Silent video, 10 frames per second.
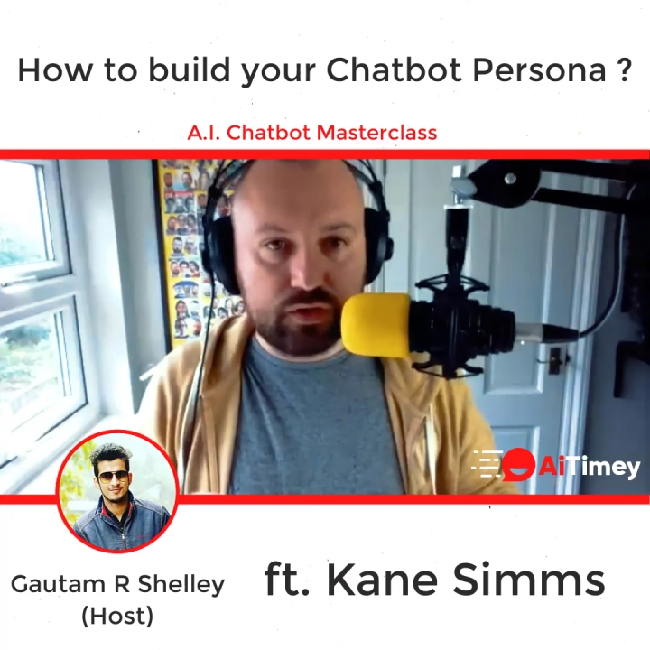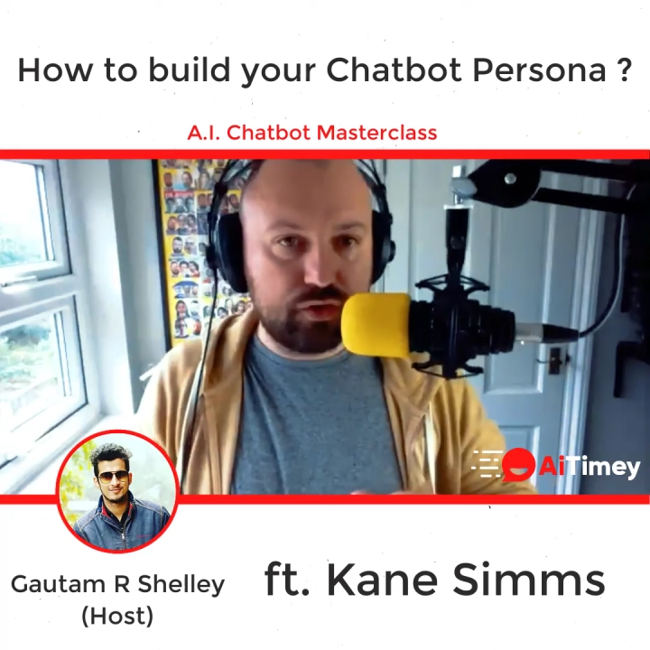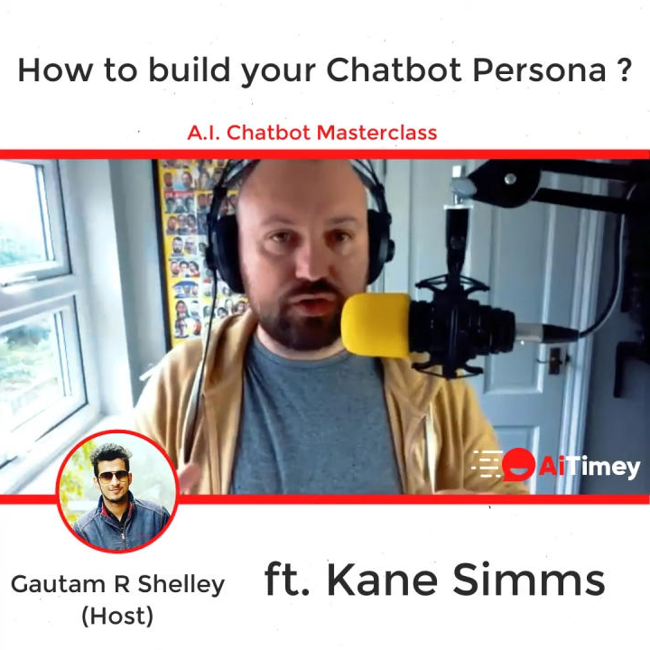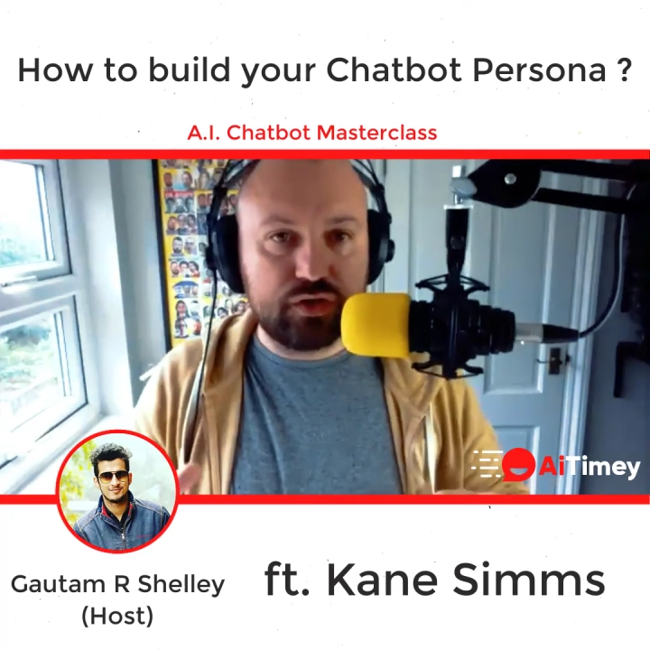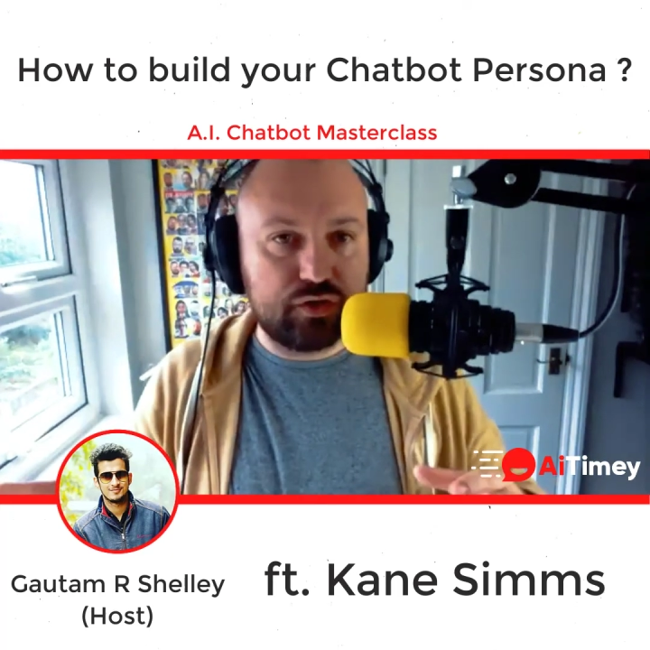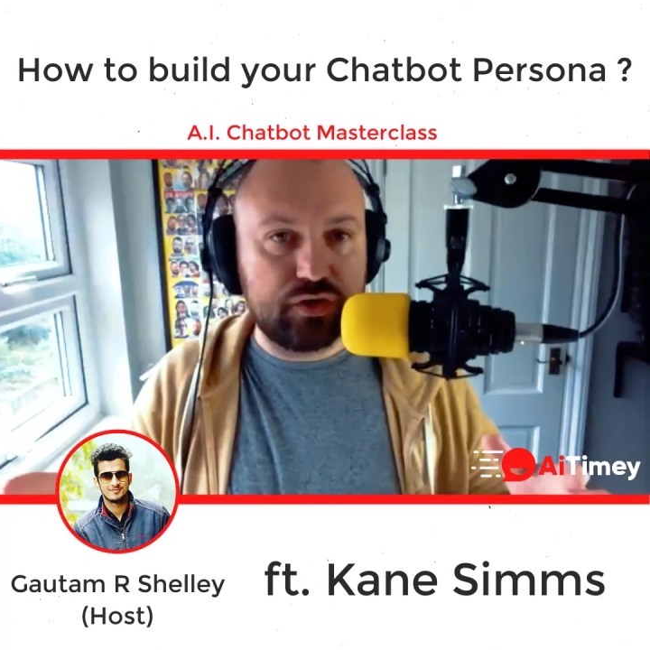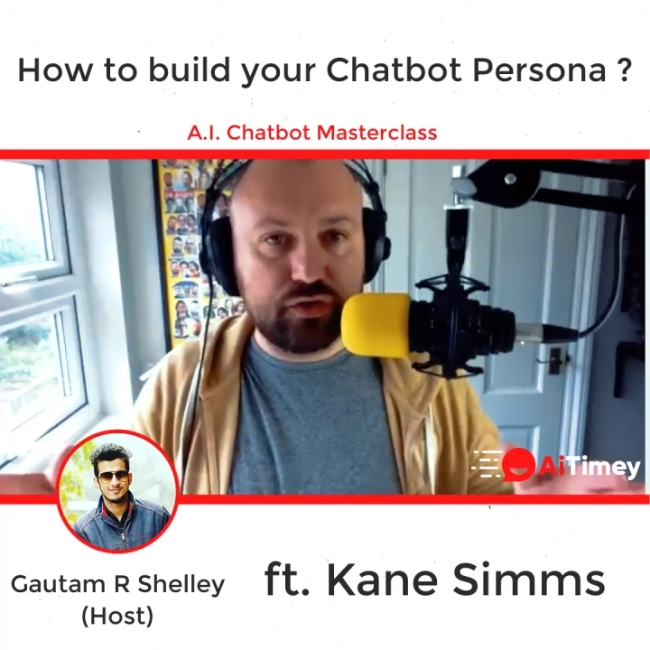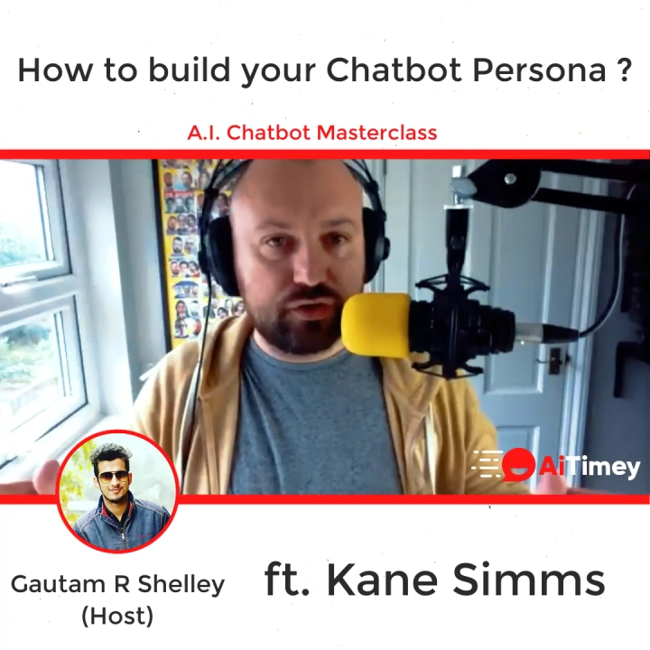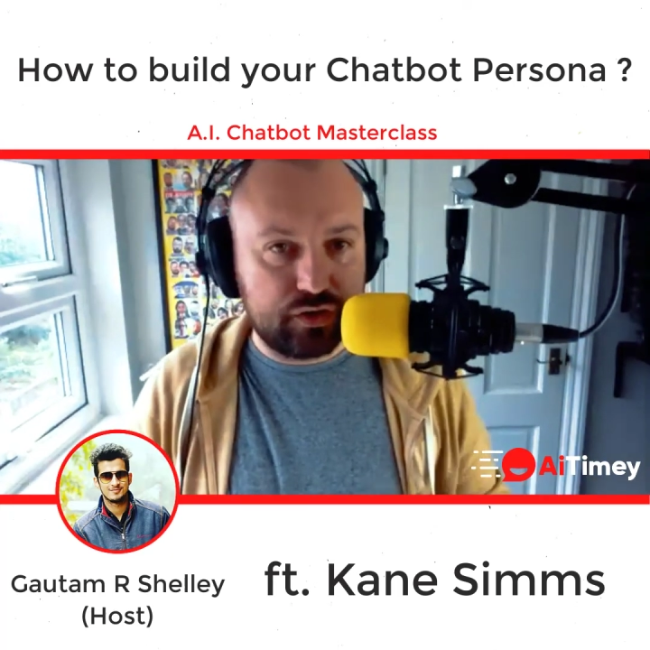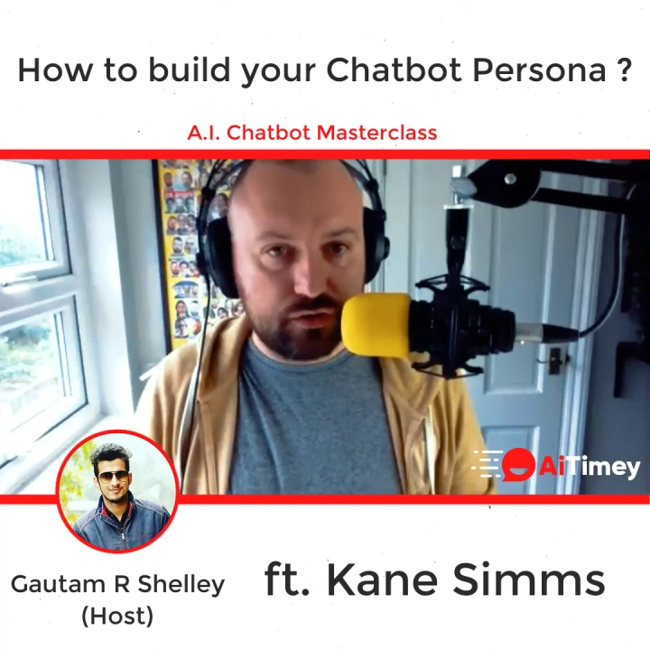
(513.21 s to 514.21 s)
and such and such and
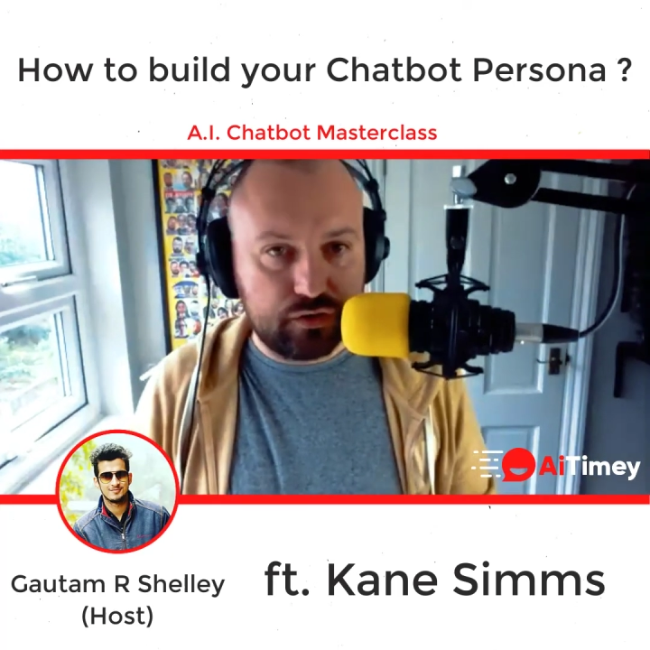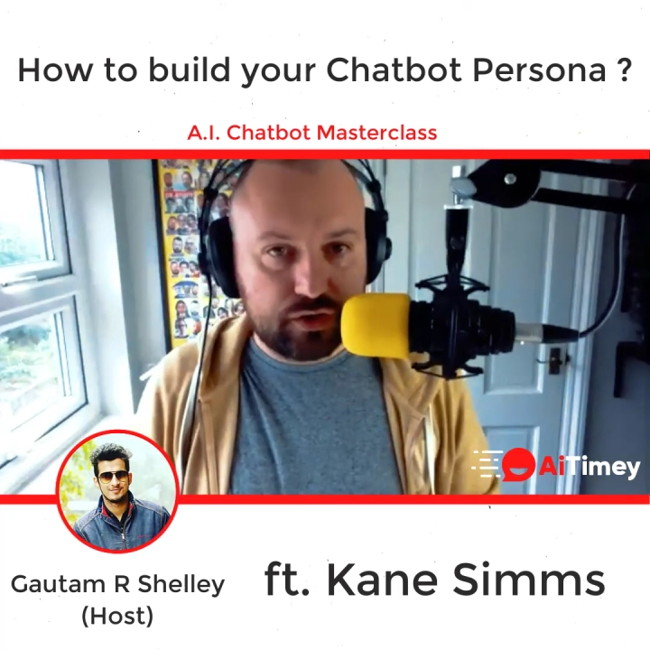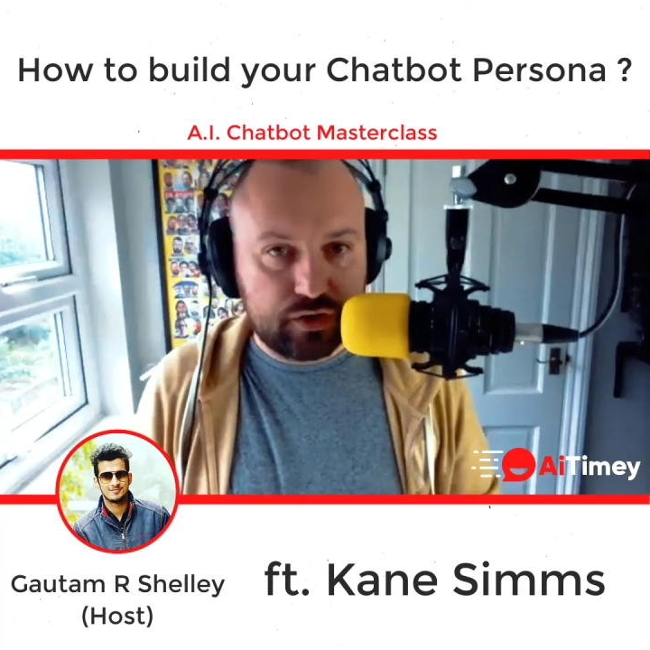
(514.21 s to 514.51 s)
such.